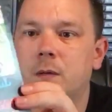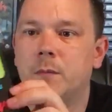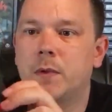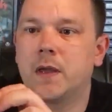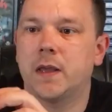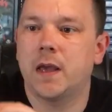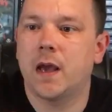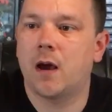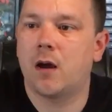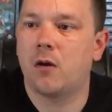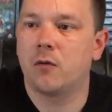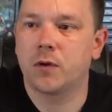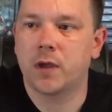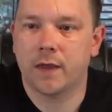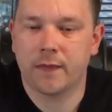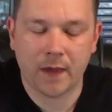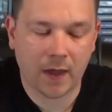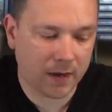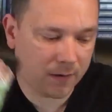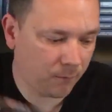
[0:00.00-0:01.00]
But yeah, I'll
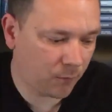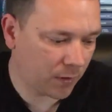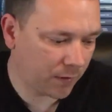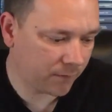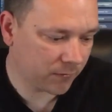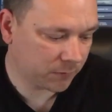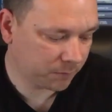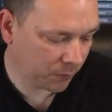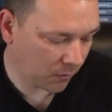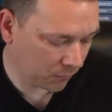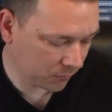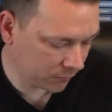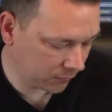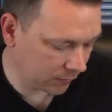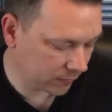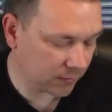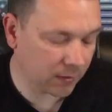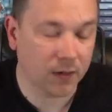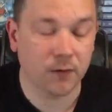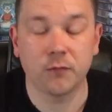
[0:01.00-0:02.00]
get that in one of us
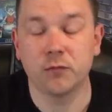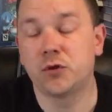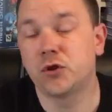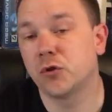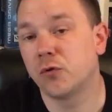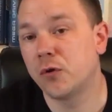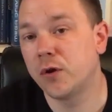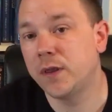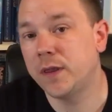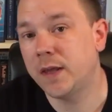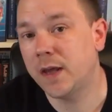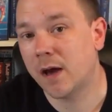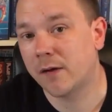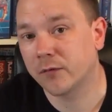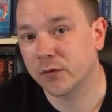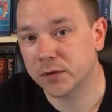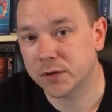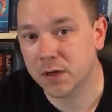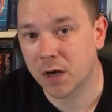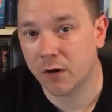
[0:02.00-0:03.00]
boxes and it will join the
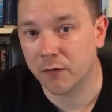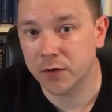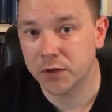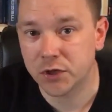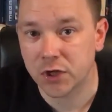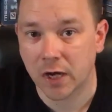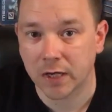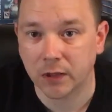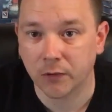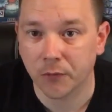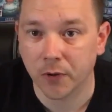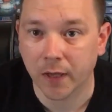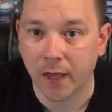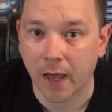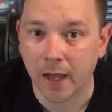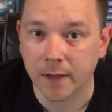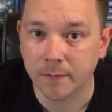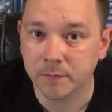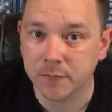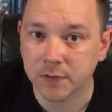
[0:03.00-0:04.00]
other Atari Jaguar
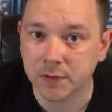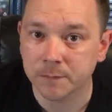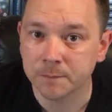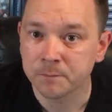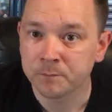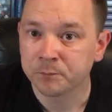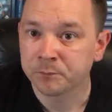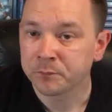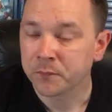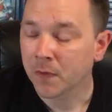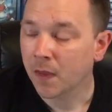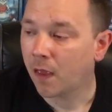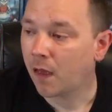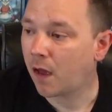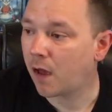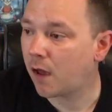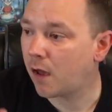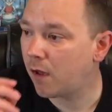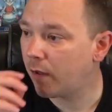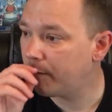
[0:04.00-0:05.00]
games.
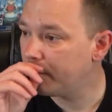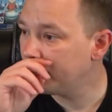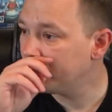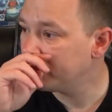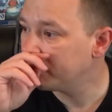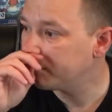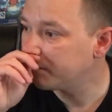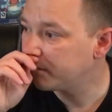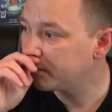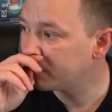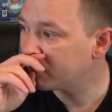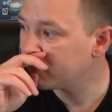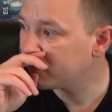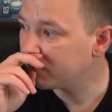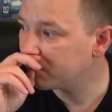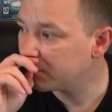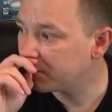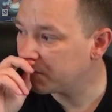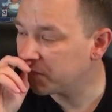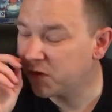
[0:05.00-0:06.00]
I'm
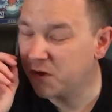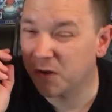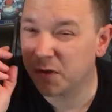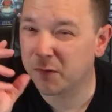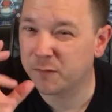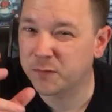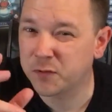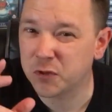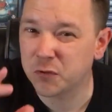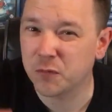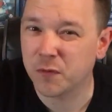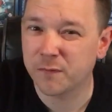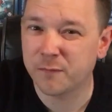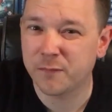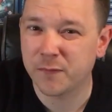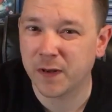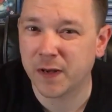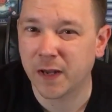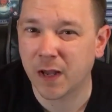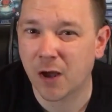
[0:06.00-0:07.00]
gonna do a
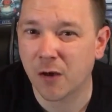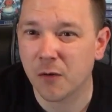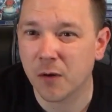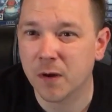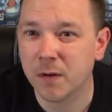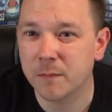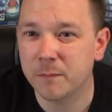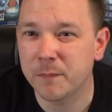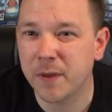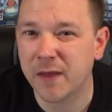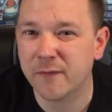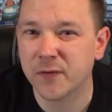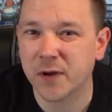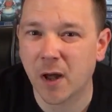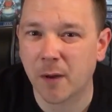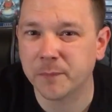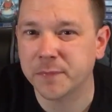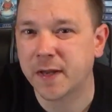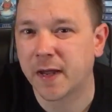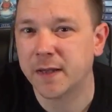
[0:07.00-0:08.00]
video, a bit of an
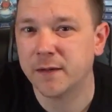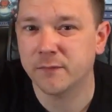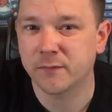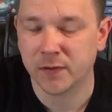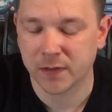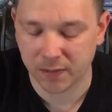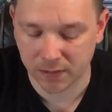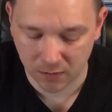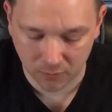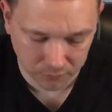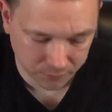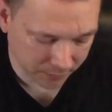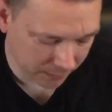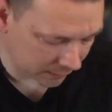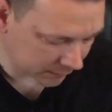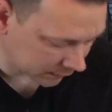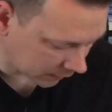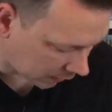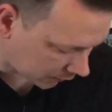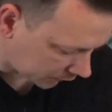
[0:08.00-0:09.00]
update video on
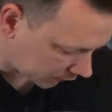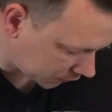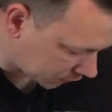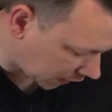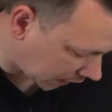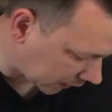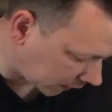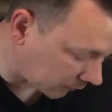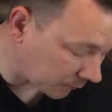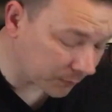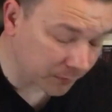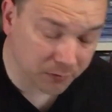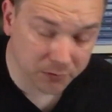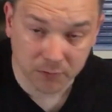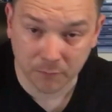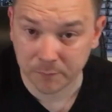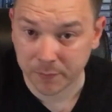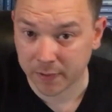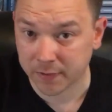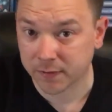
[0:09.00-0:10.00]
the Atari Jaguar,
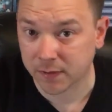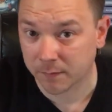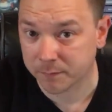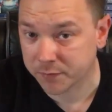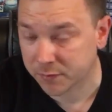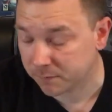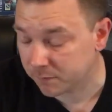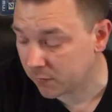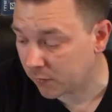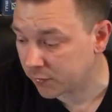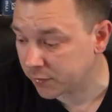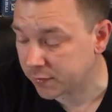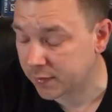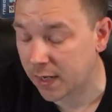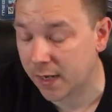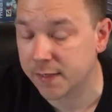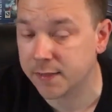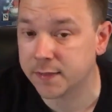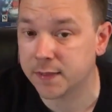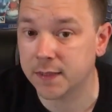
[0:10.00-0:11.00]
because I've picked up some nice
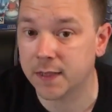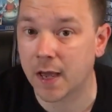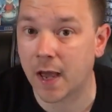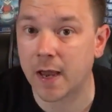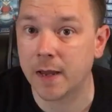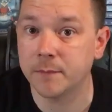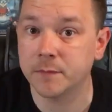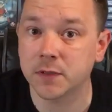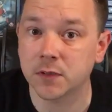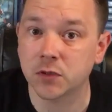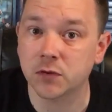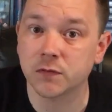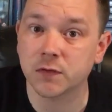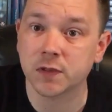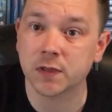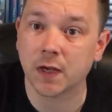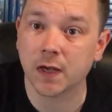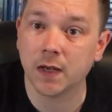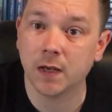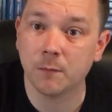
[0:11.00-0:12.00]
tasty games, as you've
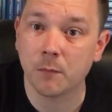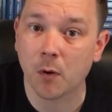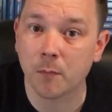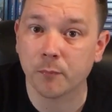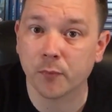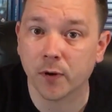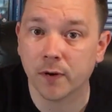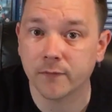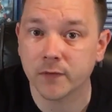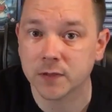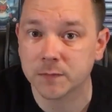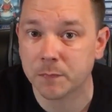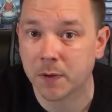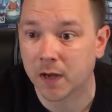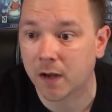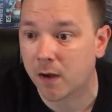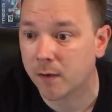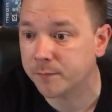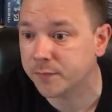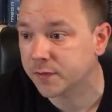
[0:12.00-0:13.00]
seen in my previous
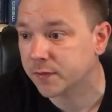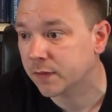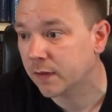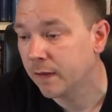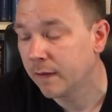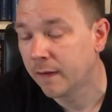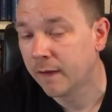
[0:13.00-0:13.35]
pickups,